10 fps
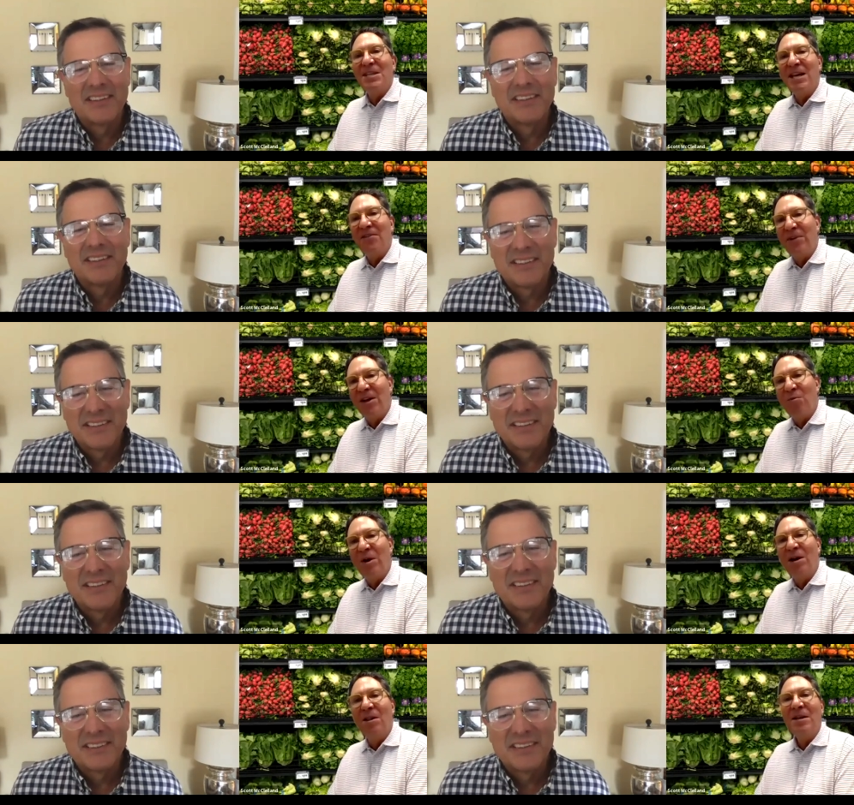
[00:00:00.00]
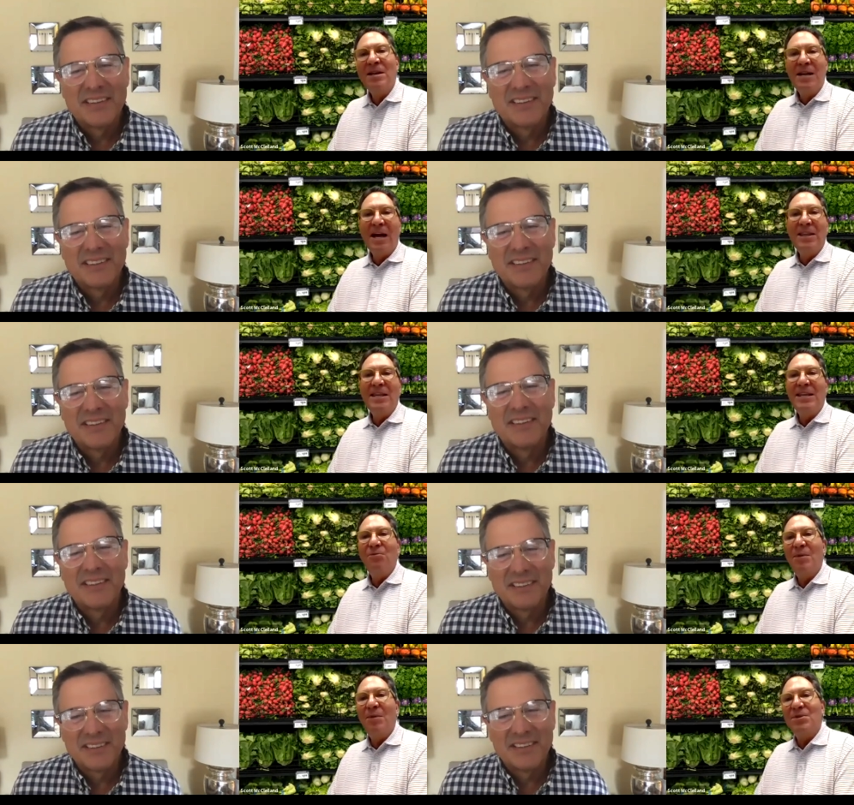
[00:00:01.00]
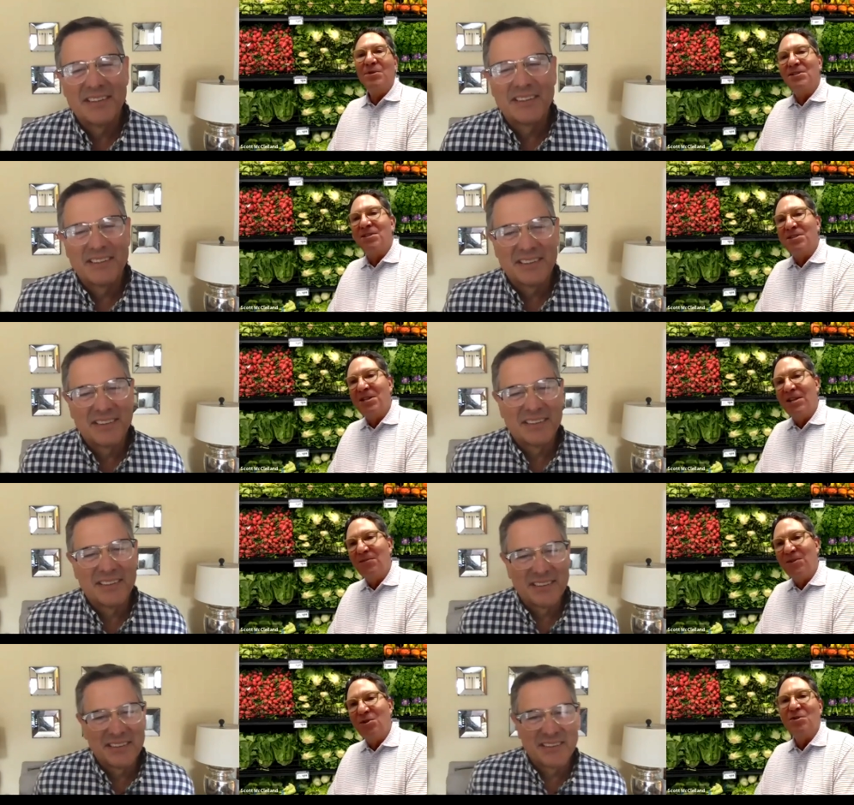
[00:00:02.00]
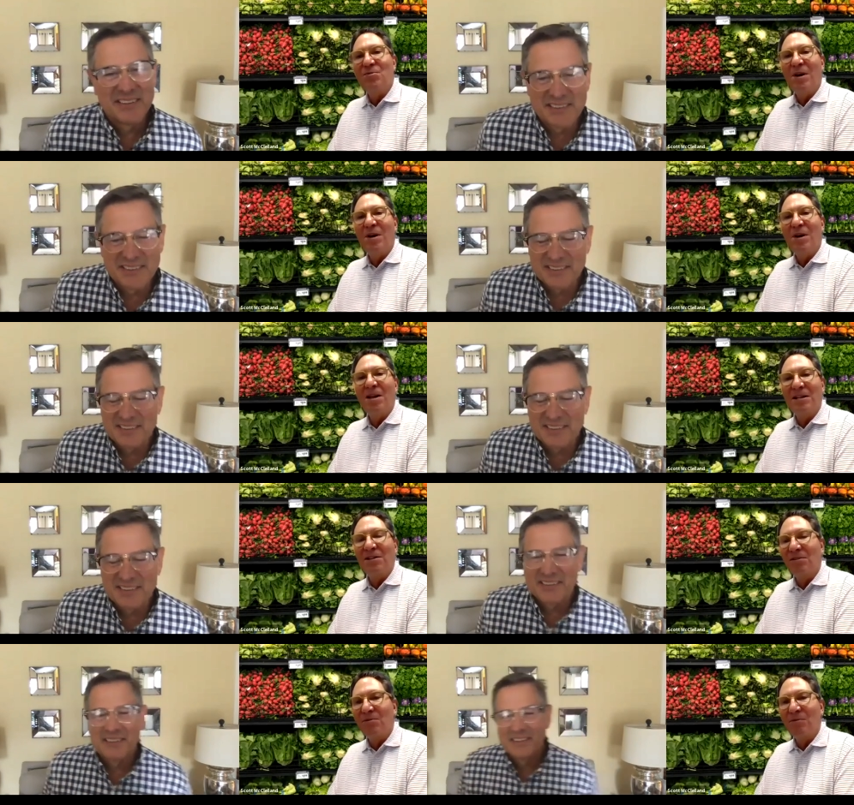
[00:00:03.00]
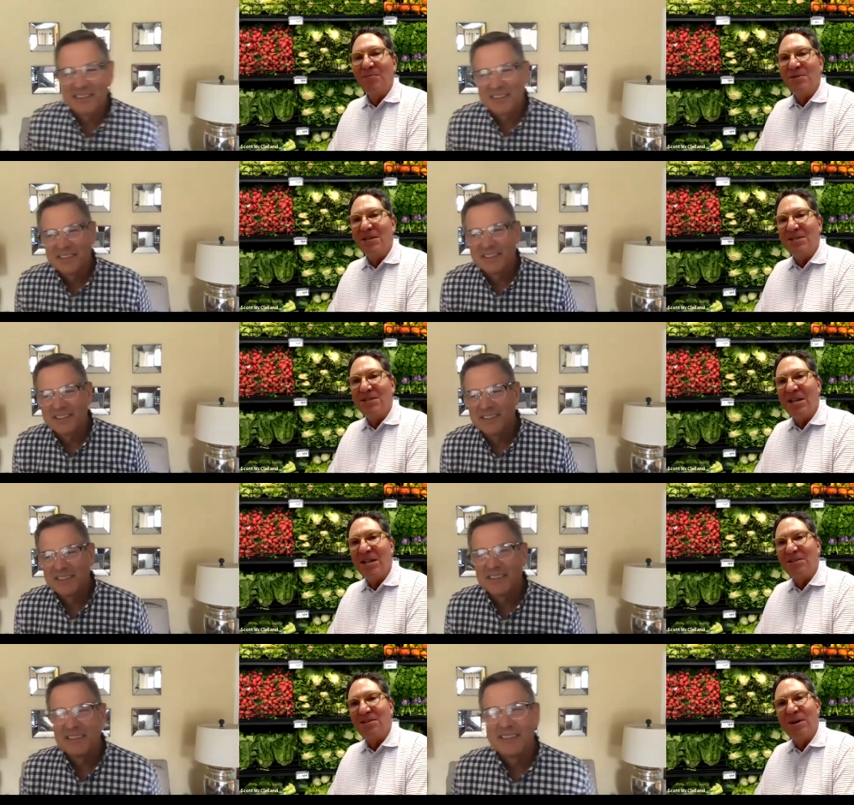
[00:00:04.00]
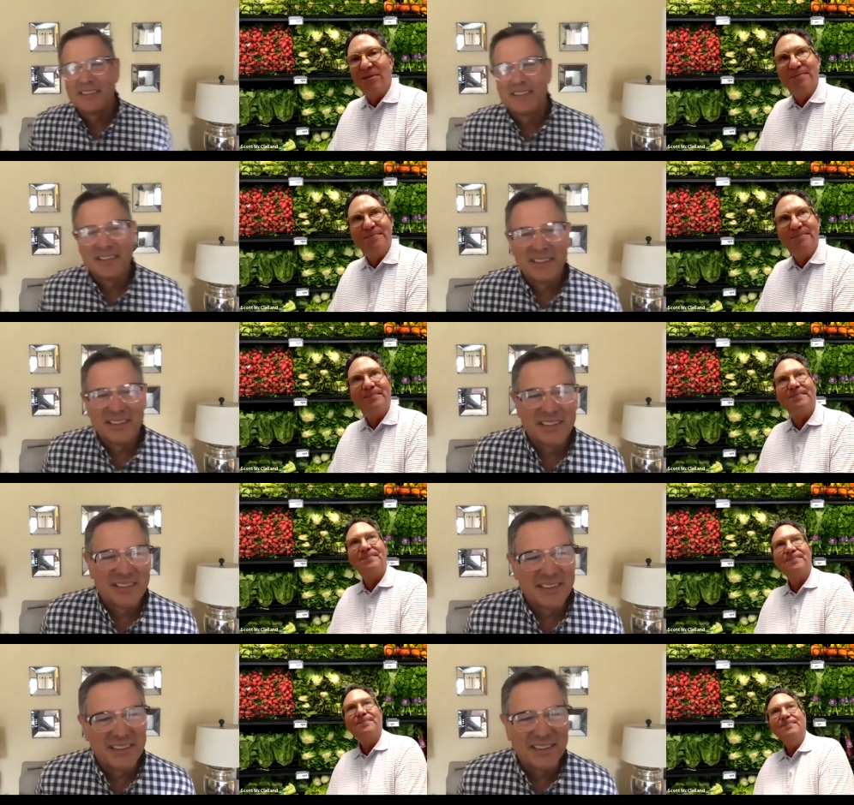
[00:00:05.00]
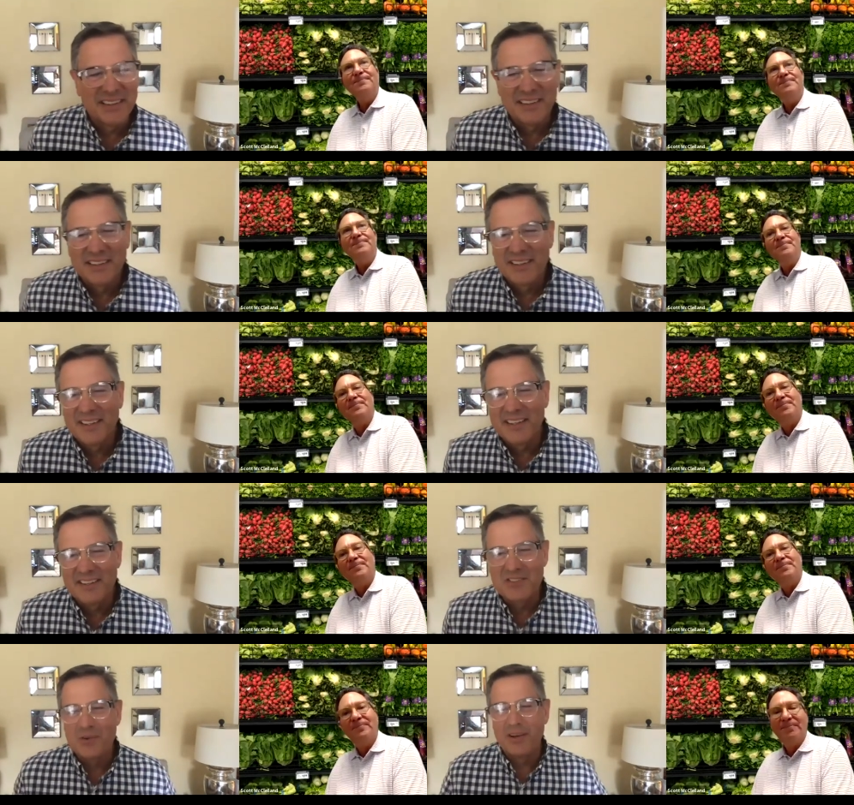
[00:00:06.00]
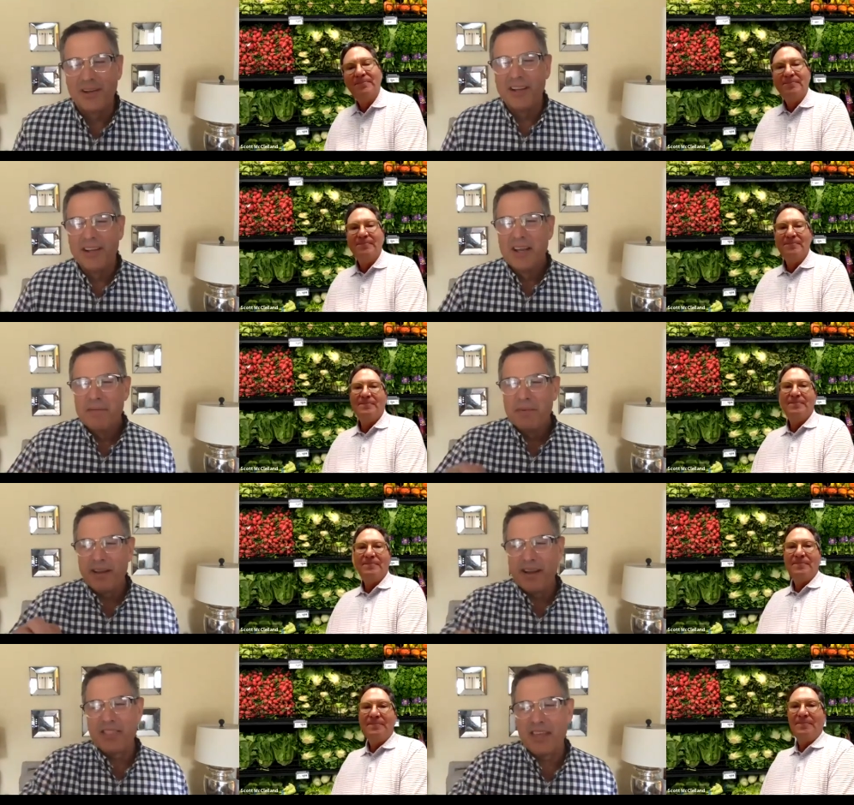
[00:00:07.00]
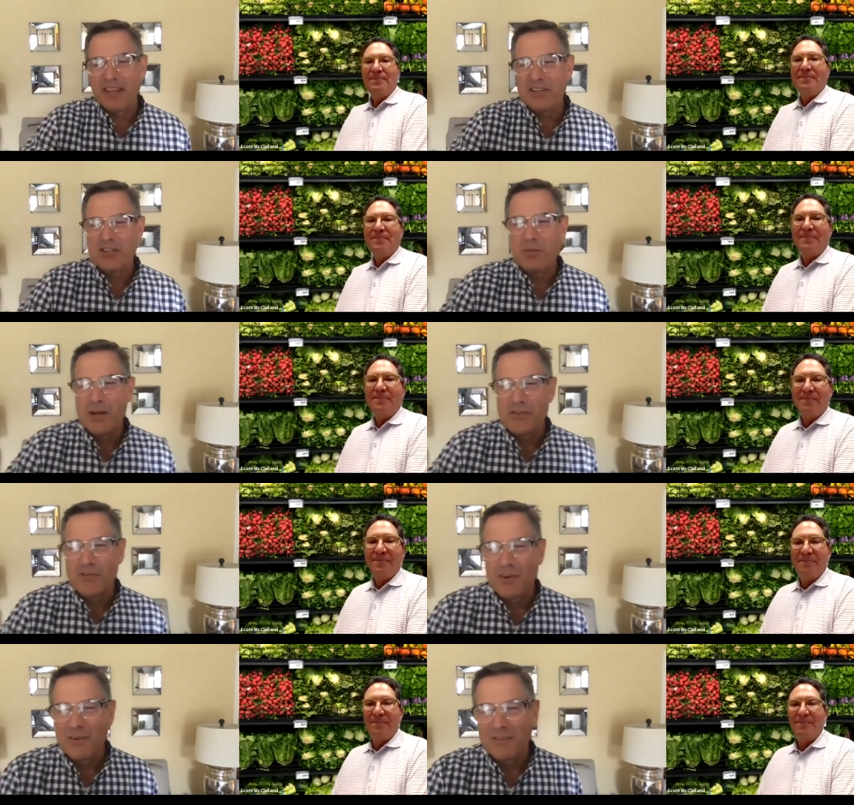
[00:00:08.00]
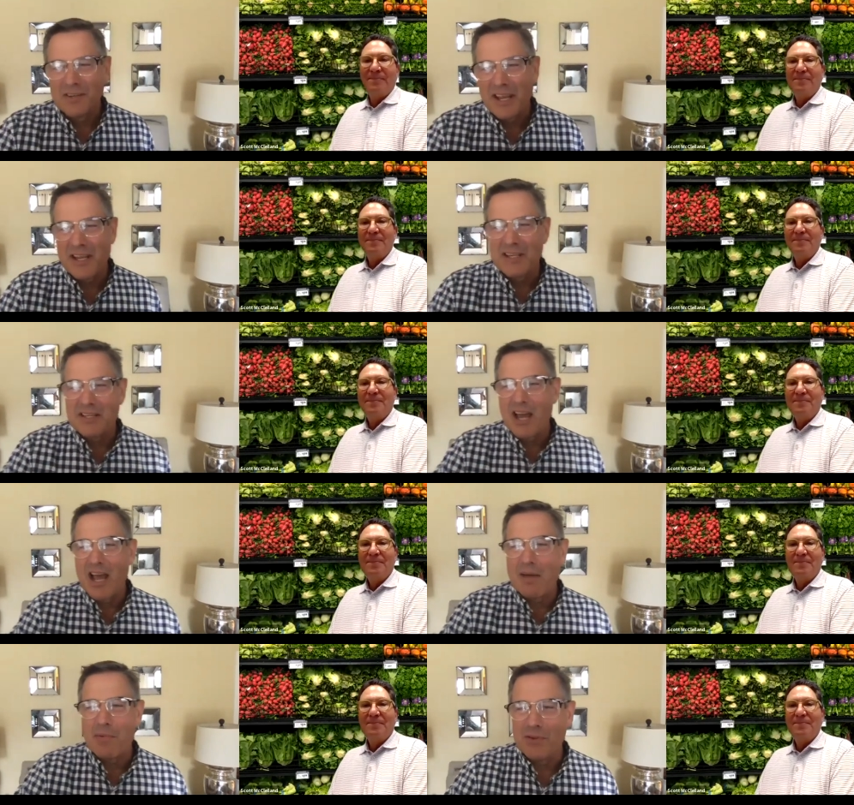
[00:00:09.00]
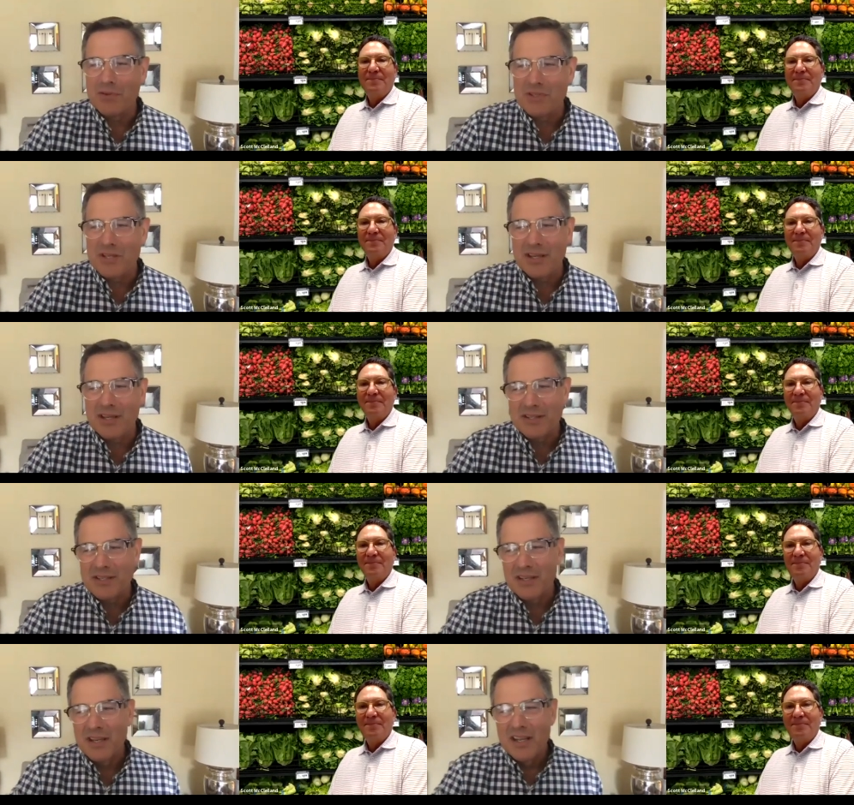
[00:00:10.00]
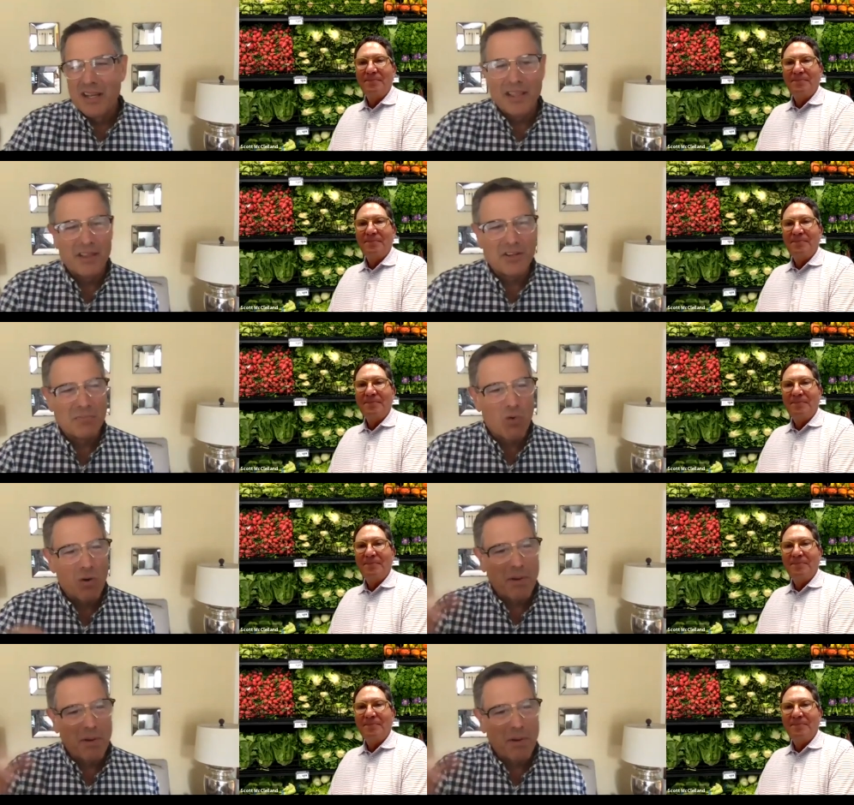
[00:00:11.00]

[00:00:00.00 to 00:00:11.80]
Speaker 1: the NFL well. I think he represents the city of Houston well, and he clearly represents the Texans well.
Speaker 2: Yeah, that is great. Man, I thank you so much for, for taking time on those things, and and there's more, but